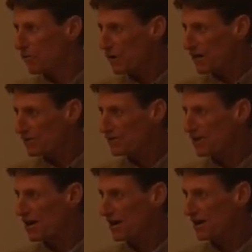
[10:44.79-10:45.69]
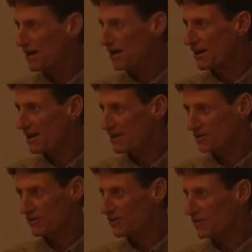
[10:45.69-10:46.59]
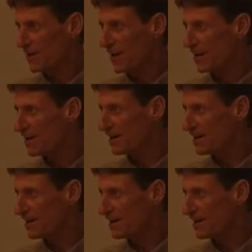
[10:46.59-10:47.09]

what you've done, because you'll forget.